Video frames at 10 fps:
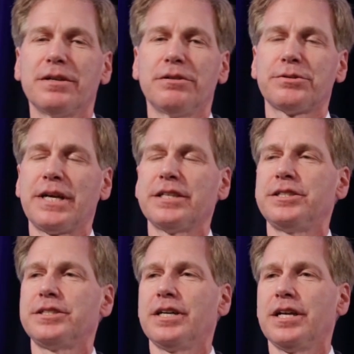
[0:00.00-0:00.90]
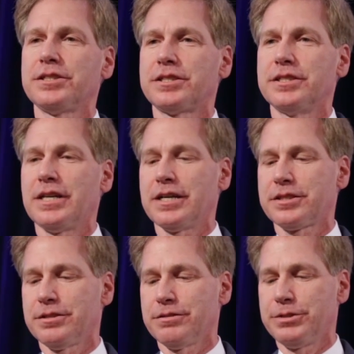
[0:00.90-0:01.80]
anesthesiologist and
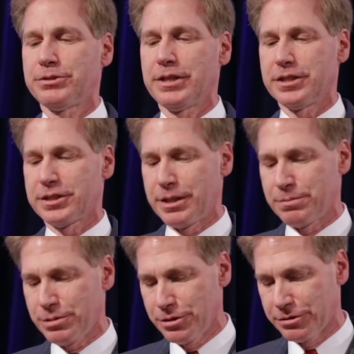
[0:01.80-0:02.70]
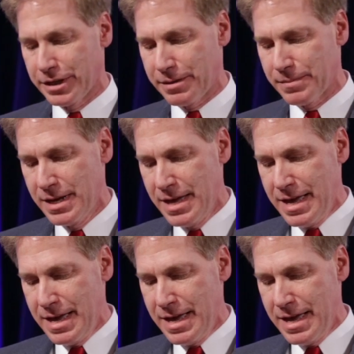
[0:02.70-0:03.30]
doctor. We trained in the same program.